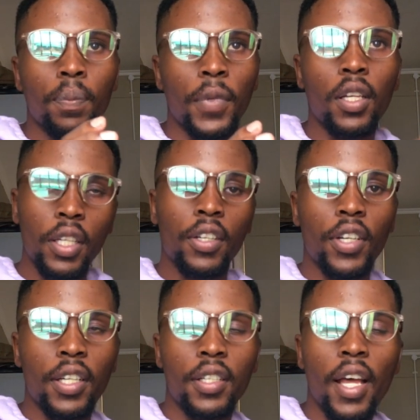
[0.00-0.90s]

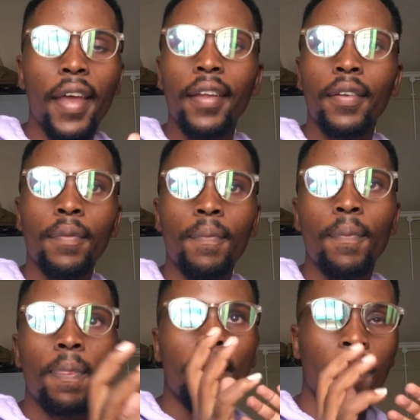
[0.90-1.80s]
grade 9,
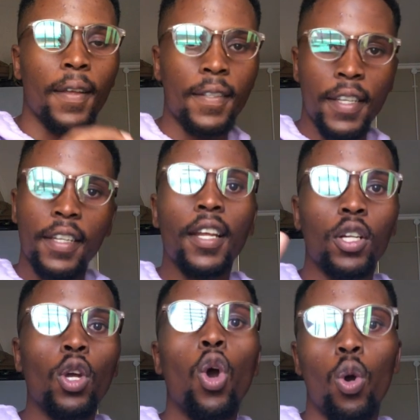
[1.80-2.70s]
and then
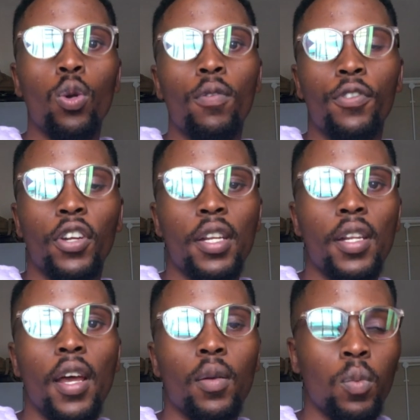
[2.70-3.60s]
the whole of grade
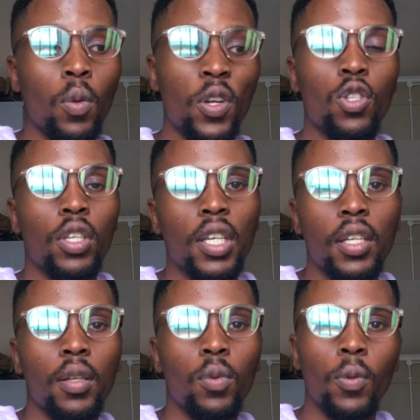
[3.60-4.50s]
9, we were
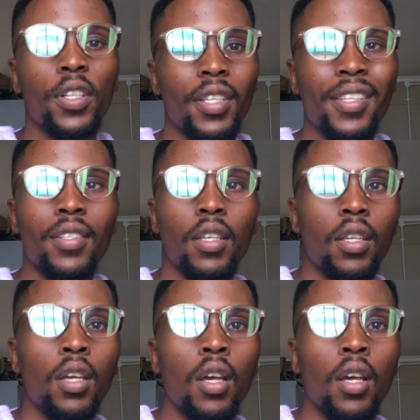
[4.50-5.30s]
together, we were dating,